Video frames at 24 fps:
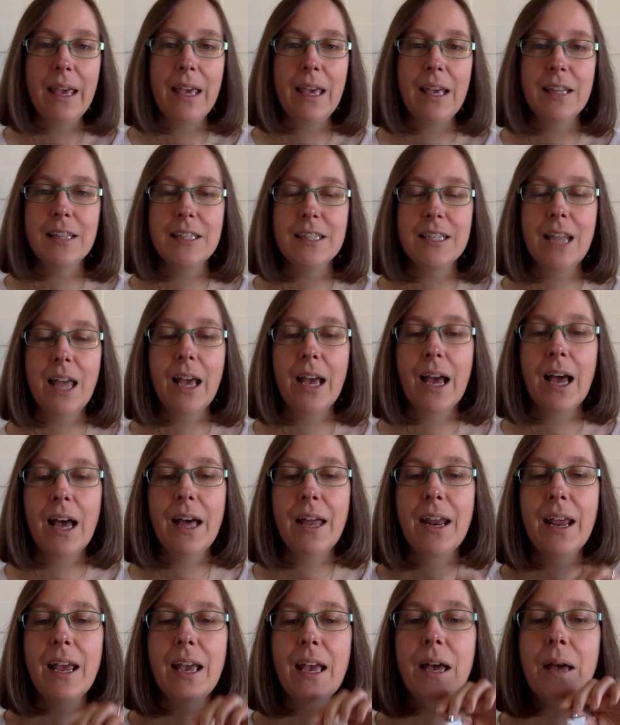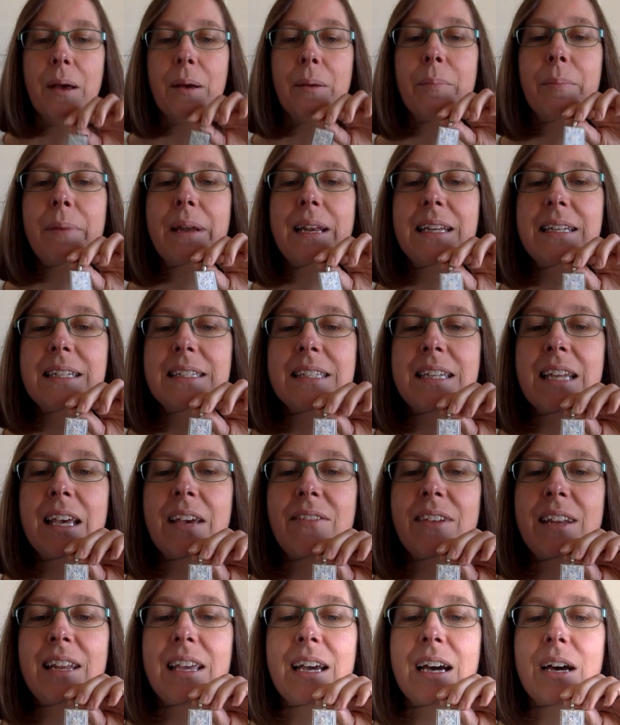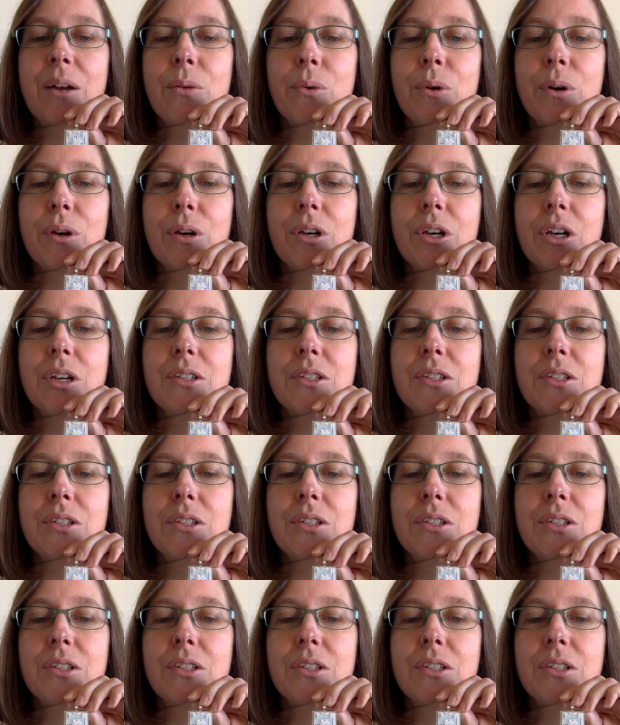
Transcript: It's like hardanger, but it doesn't have any cut work,